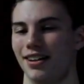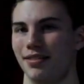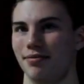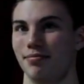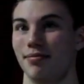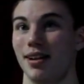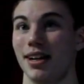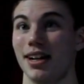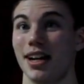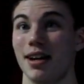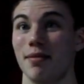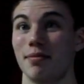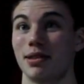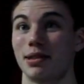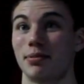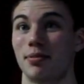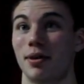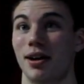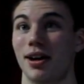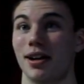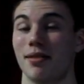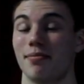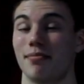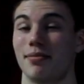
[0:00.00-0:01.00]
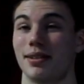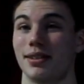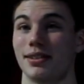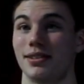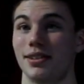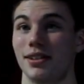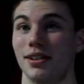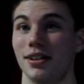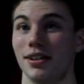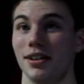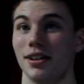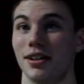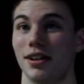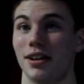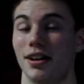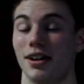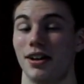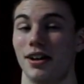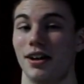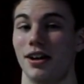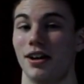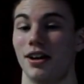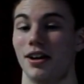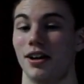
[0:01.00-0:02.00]
My name is Brian Pinter.
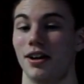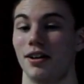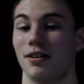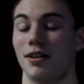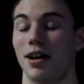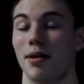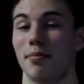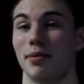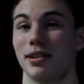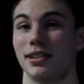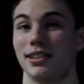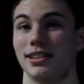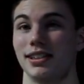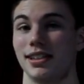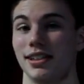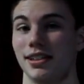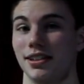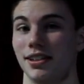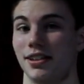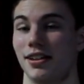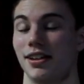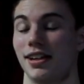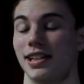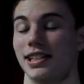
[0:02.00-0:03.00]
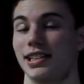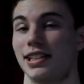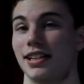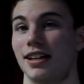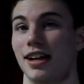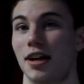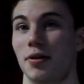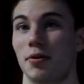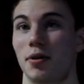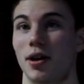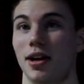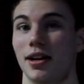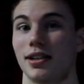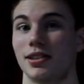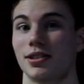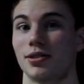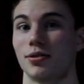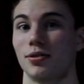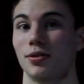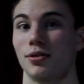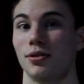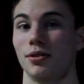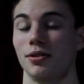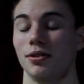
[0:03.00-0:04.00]
I'm a senior at St. Edward High
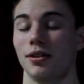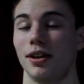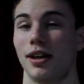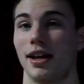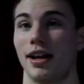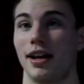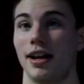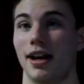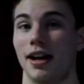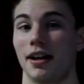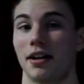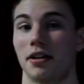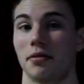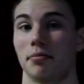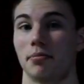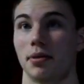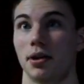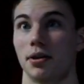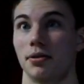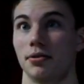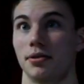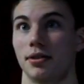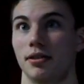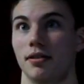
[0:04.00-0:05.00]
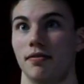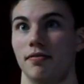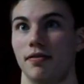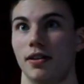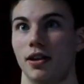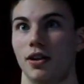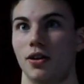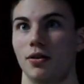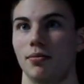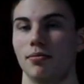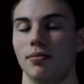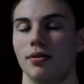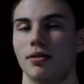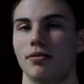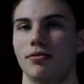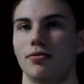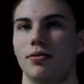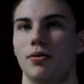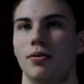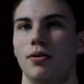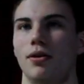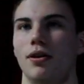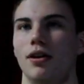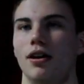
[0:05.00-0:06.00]
School, and I composed a film
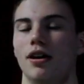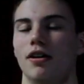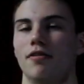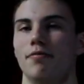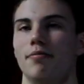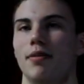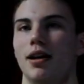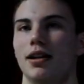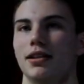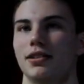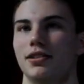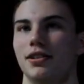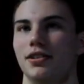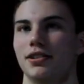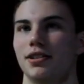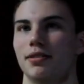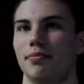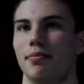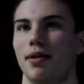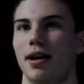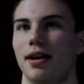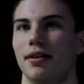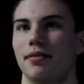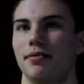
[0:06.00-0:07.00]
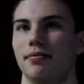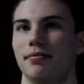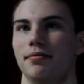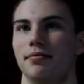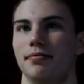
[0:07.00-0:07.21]
for Of Monsters and Men.